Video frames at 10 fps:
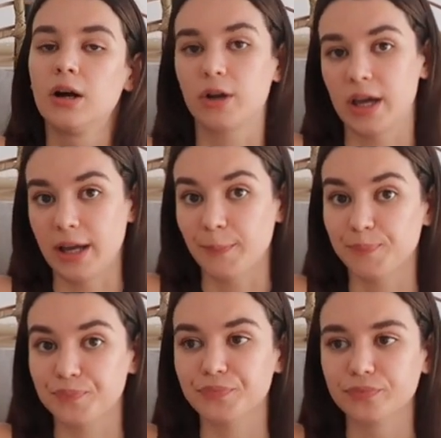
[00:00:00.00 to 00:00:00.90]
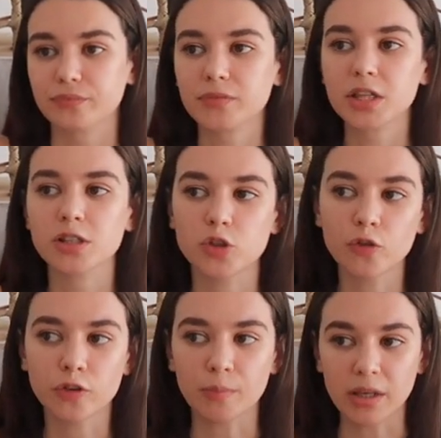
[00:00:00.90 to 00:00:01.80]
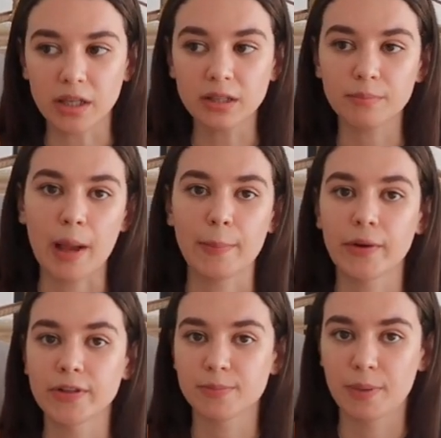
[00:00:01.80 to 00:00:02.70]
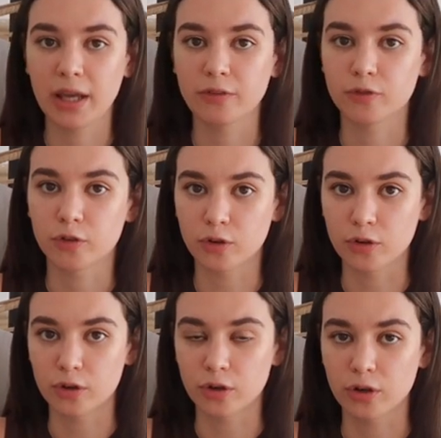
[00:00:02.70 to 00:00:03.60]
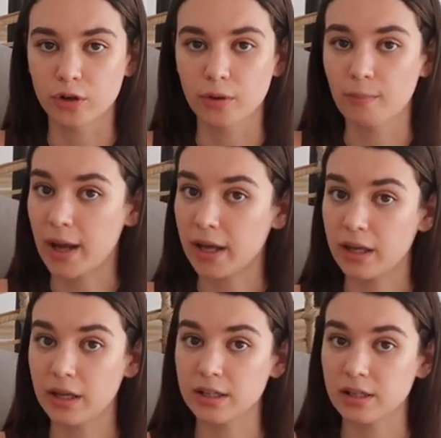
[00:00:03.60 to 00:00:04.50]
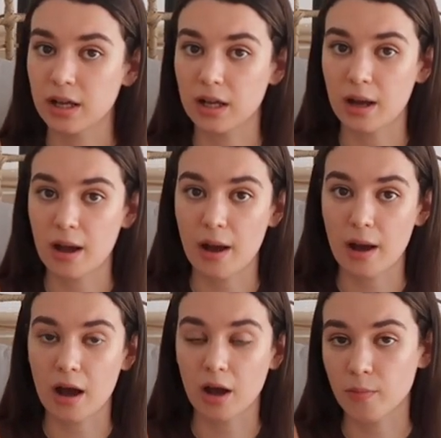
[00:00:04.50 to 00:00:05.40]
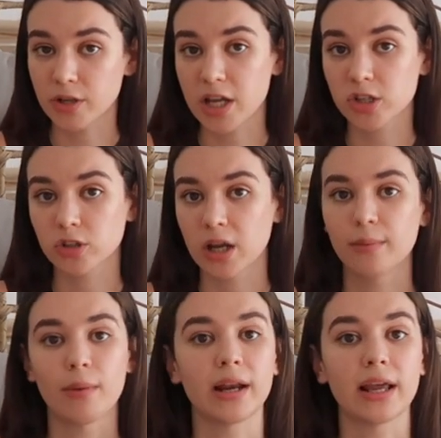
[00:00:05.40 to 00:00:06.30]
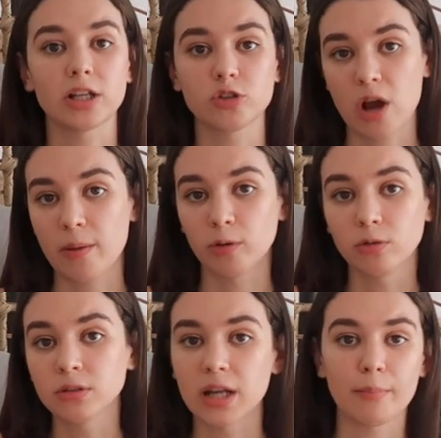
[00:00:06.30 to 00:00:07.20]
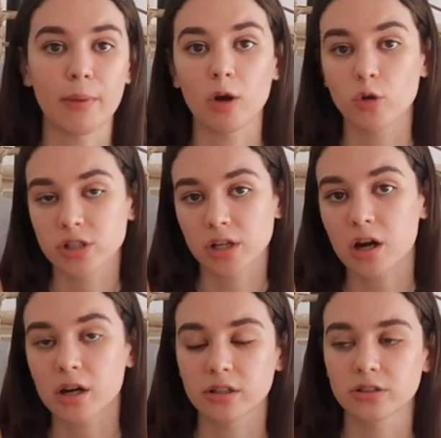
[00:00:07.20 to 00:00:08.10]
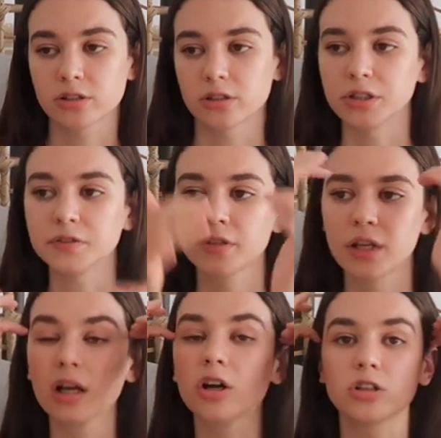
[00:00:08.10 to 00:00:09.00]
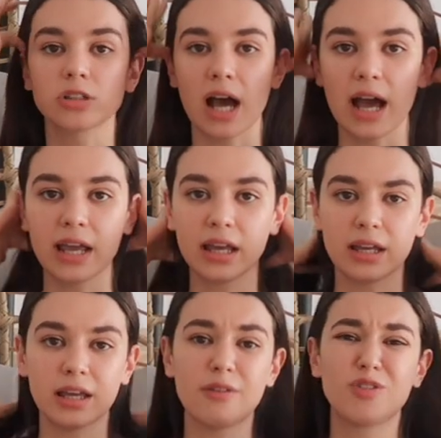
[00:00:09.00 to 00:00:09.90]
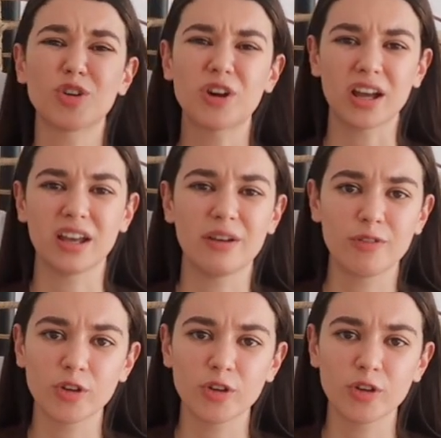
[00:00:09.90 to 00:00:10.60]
Okay, so for me, my parents paid for my accommodation and my like travel, like my Oyster card and stuff, because if you're at